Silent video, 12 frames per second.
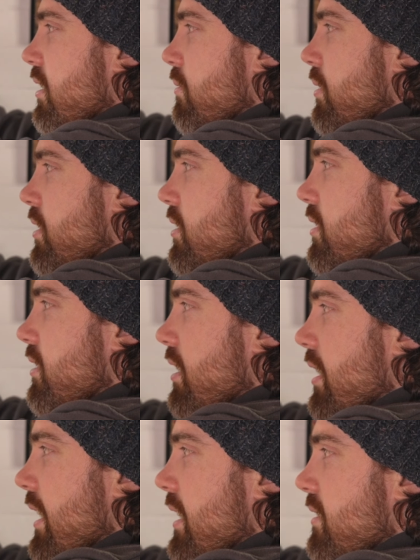which just
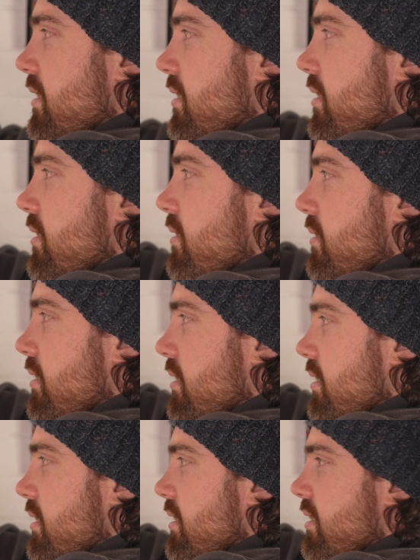allows it to
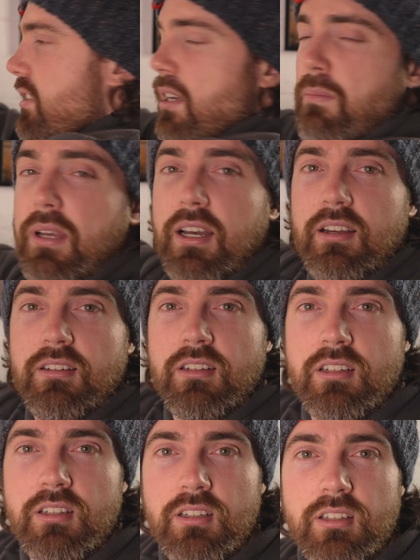step out
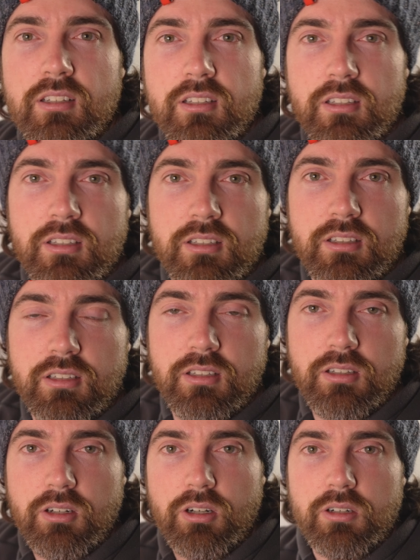
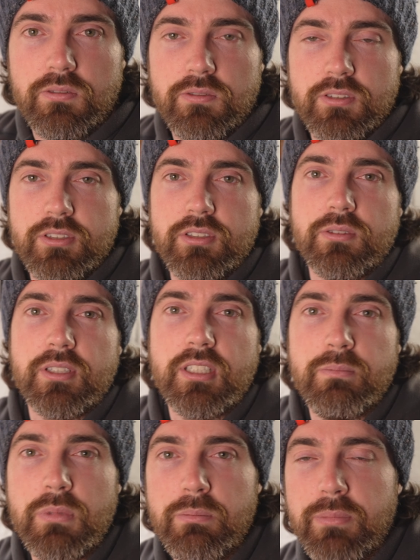off the screen
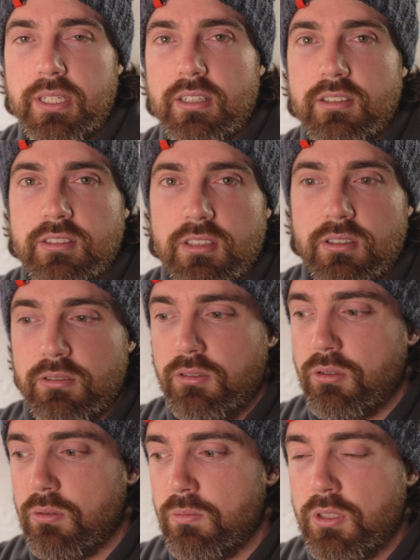a bit better, so
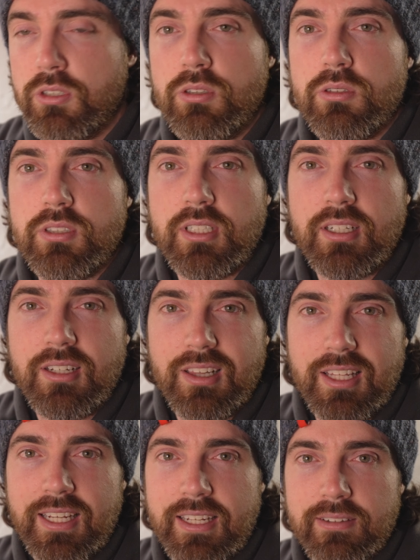you're reducing
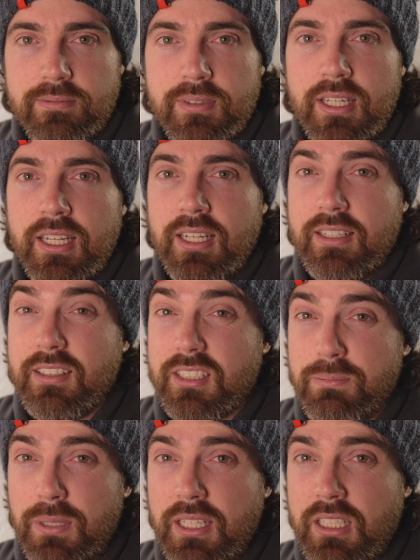glare. Now,
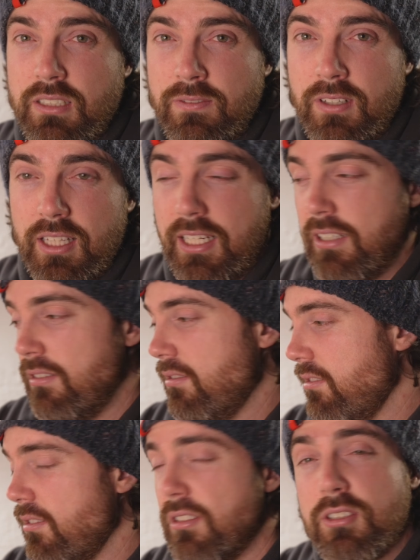speaking of glare,
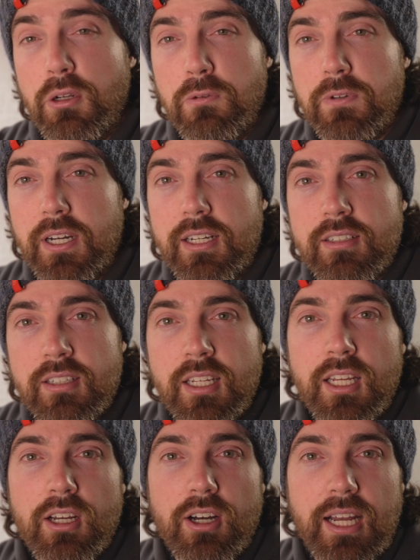so far
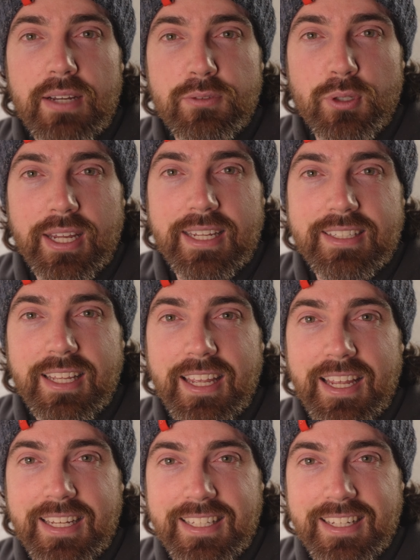I have not had
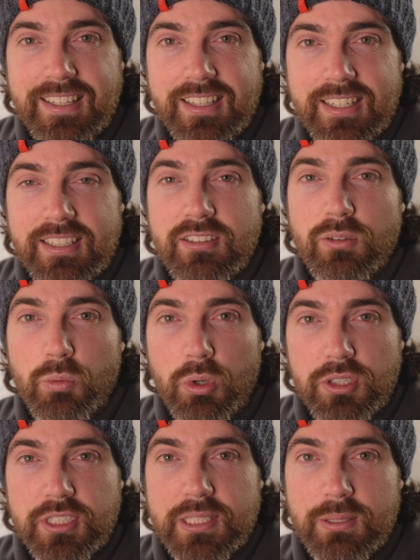any glare
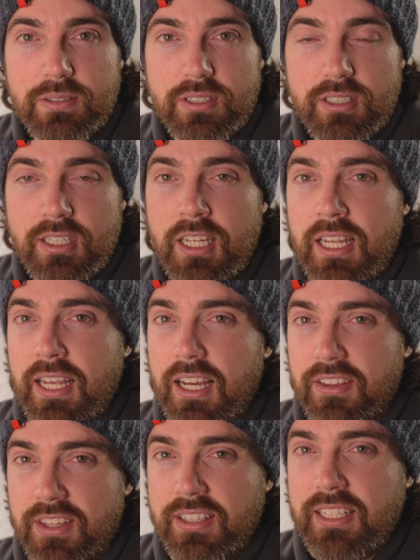whatsoever. I
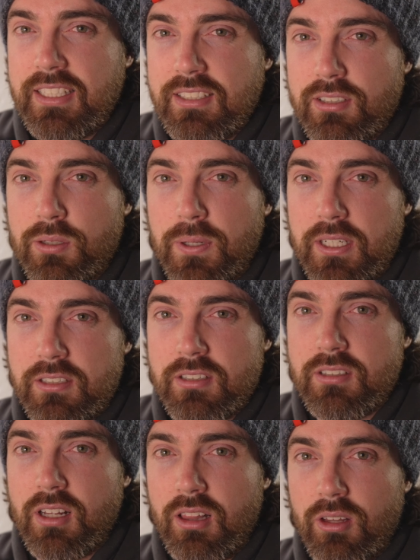think that is
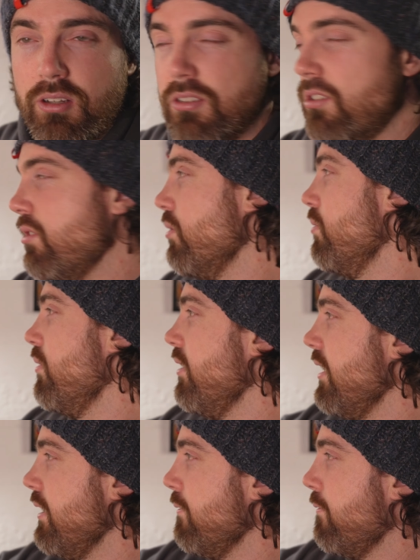credited a lot to
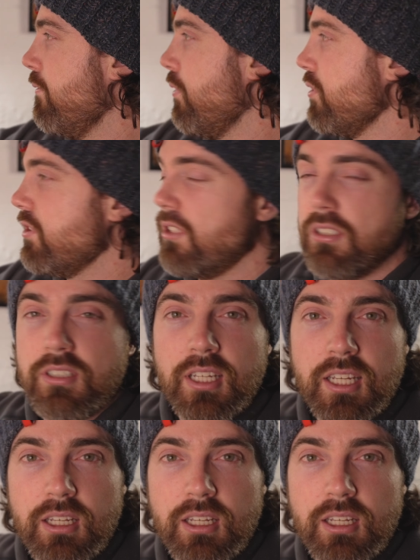the frosted